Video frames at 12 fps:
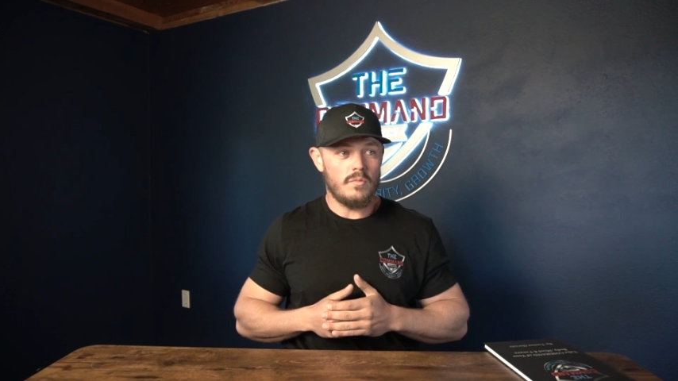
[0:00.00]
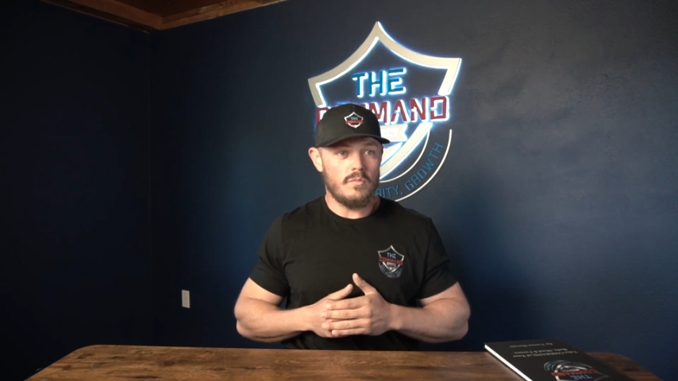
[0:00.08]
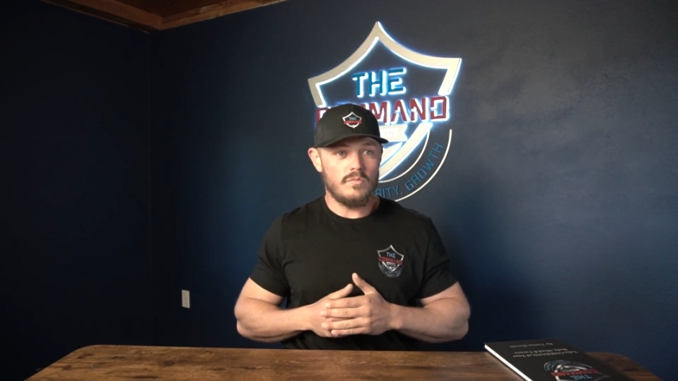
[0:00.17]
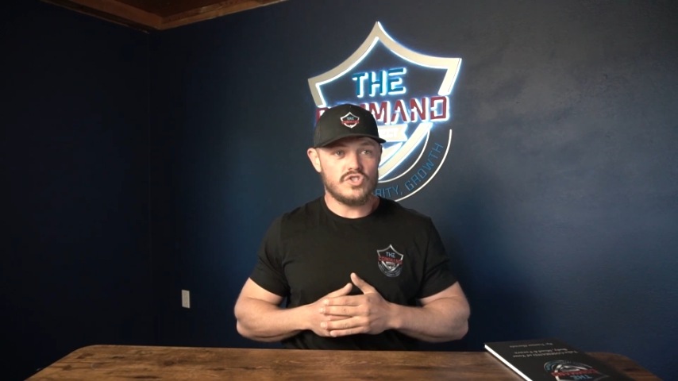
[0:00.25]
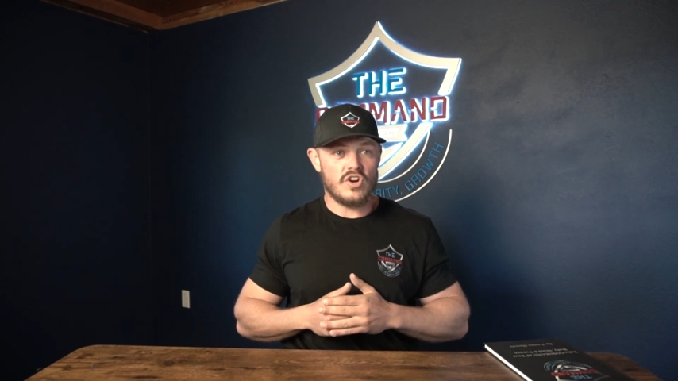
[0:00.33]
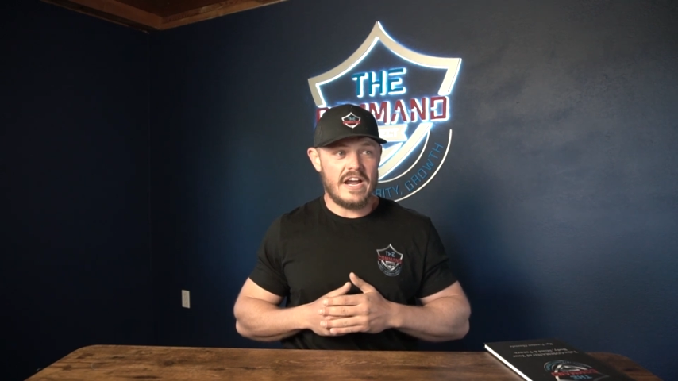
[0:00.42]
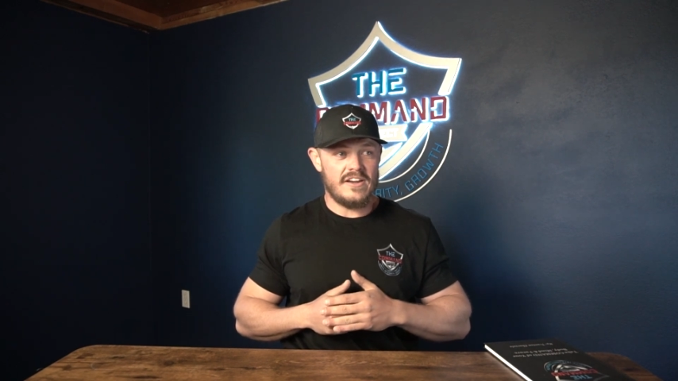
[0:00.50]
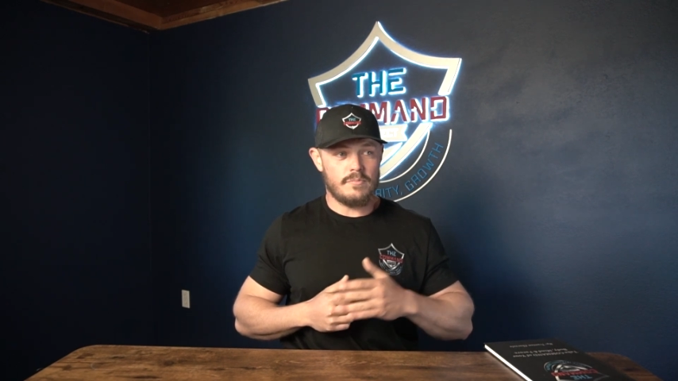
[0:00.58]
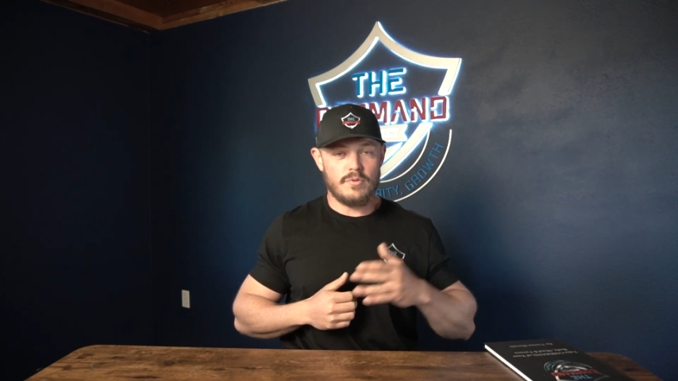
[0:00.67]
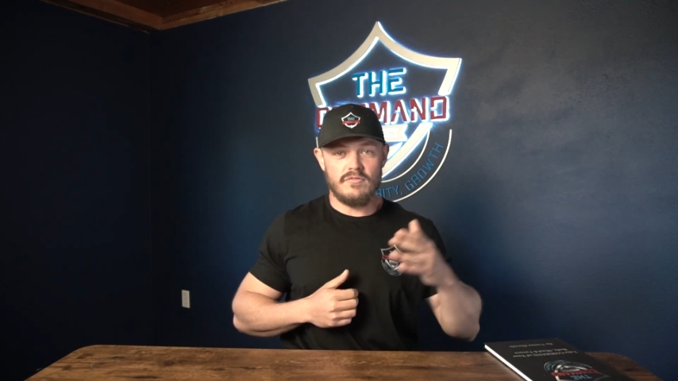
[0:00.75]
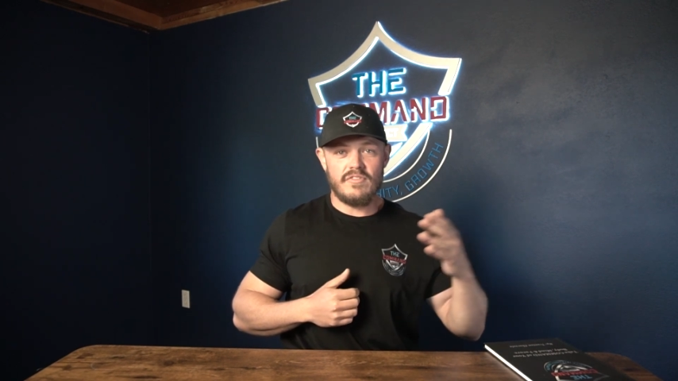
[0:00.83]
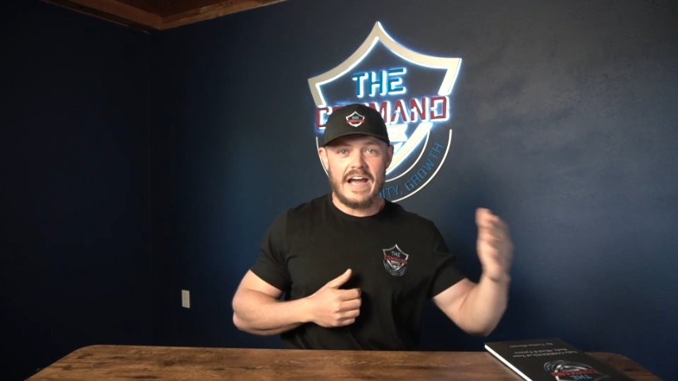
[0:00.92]
trying to
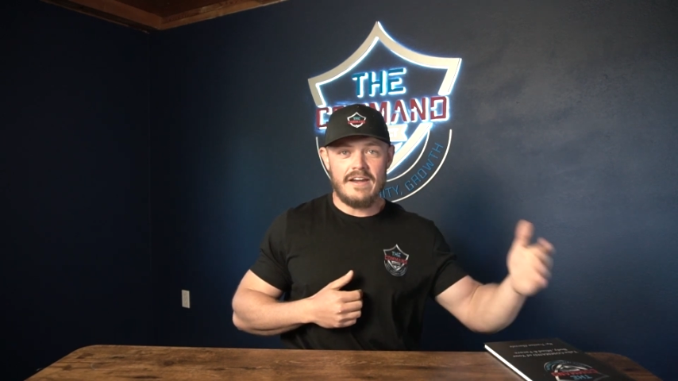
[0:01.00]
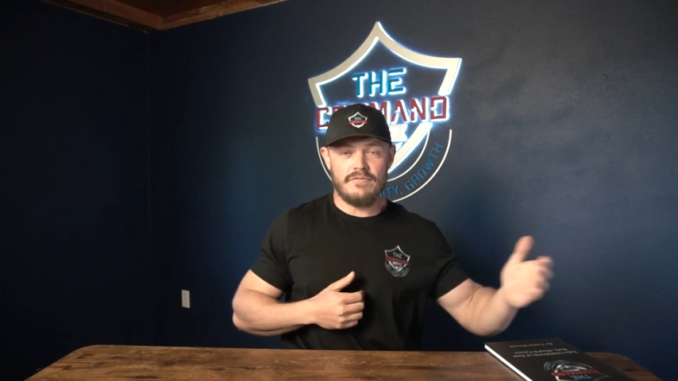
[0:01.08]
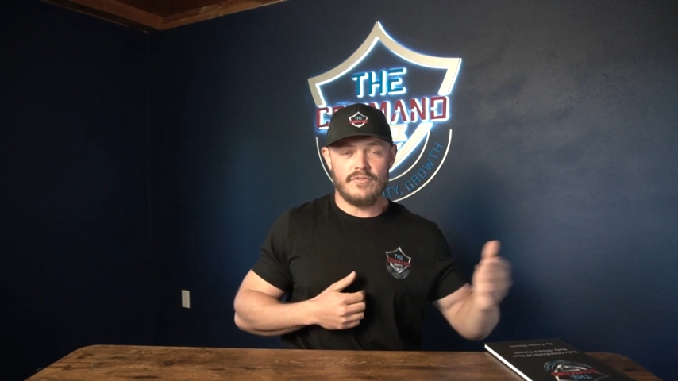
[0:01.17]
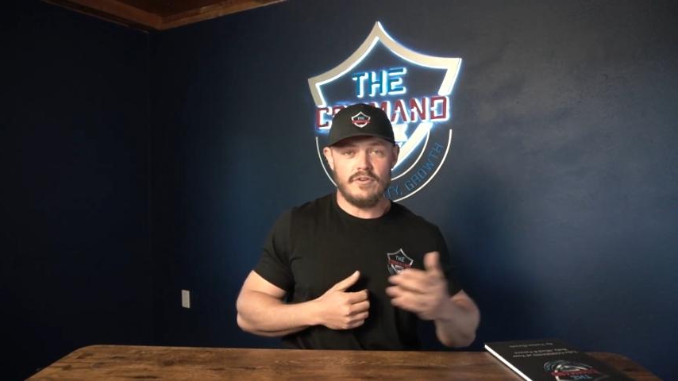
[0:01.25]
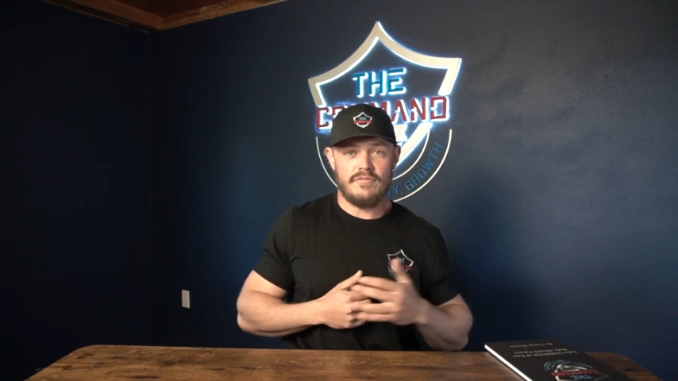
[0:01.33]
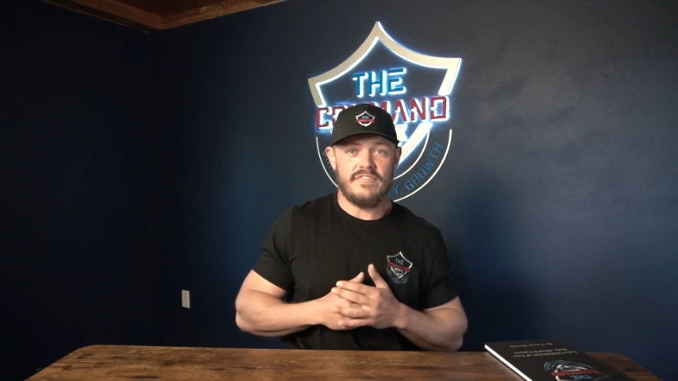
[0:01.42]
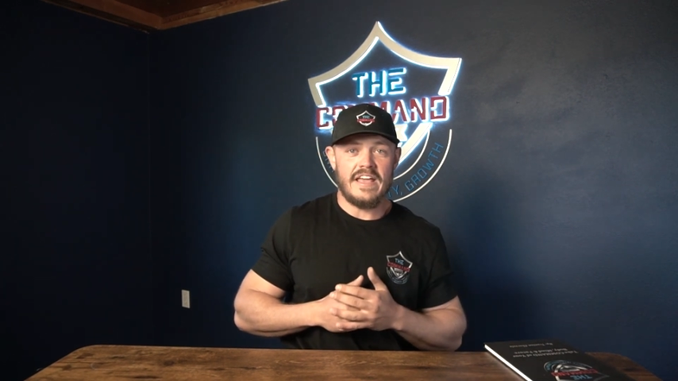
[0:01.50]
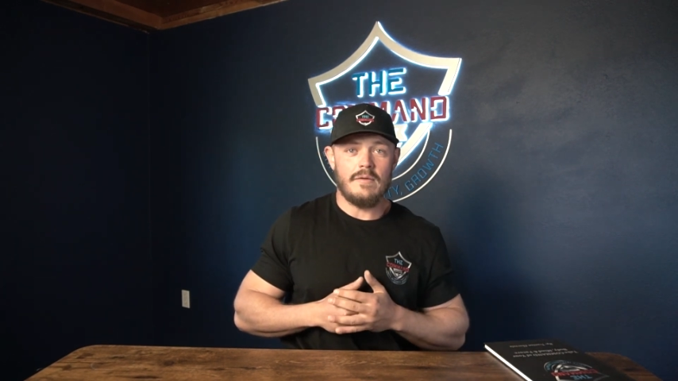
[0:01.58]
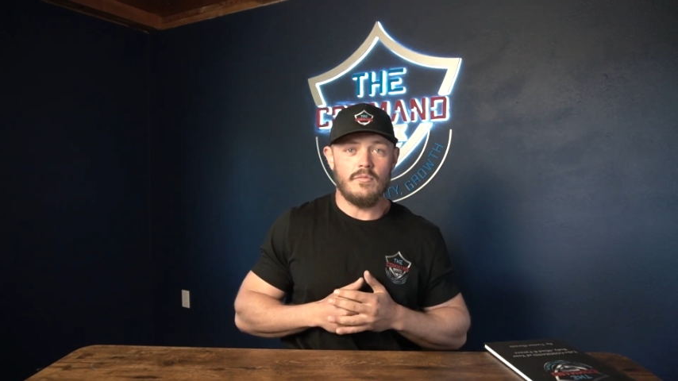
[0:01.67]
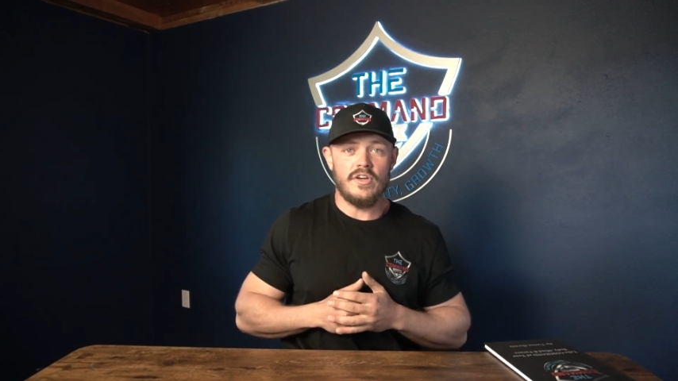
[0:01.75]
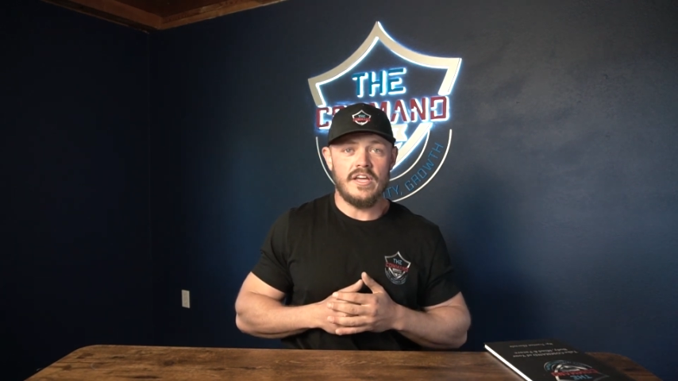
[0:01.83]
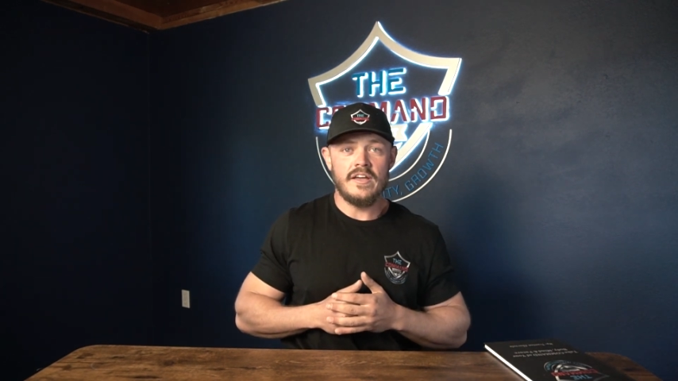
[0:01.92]
provide for a
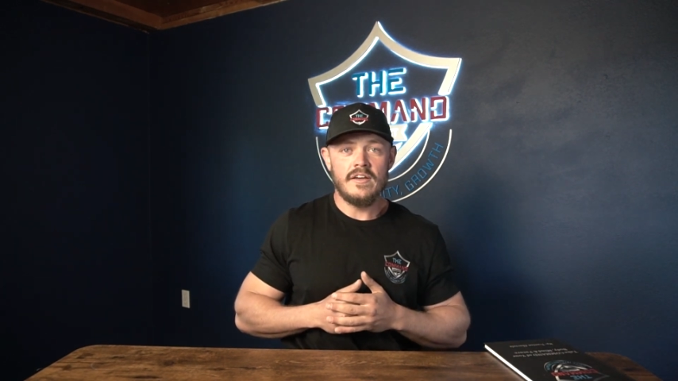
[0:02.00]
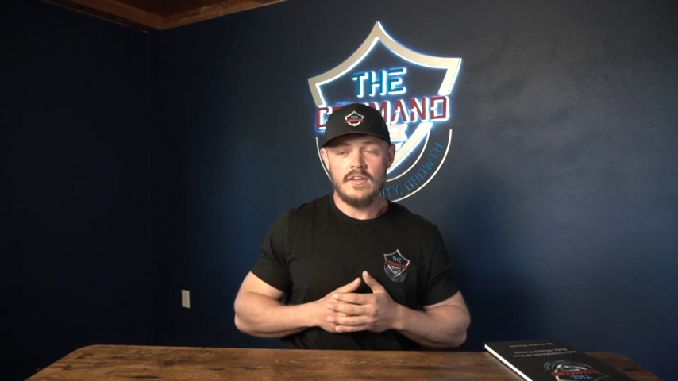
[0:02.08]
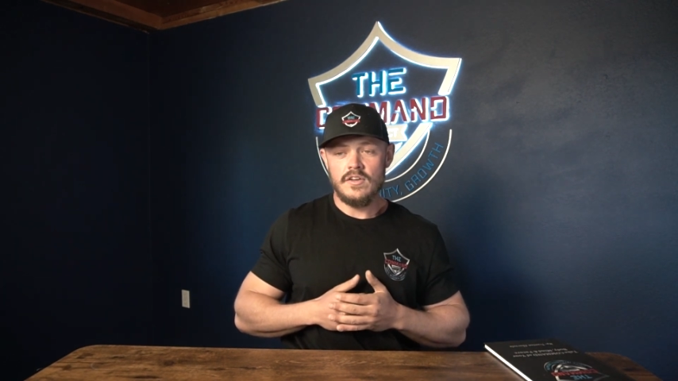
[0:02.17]
family,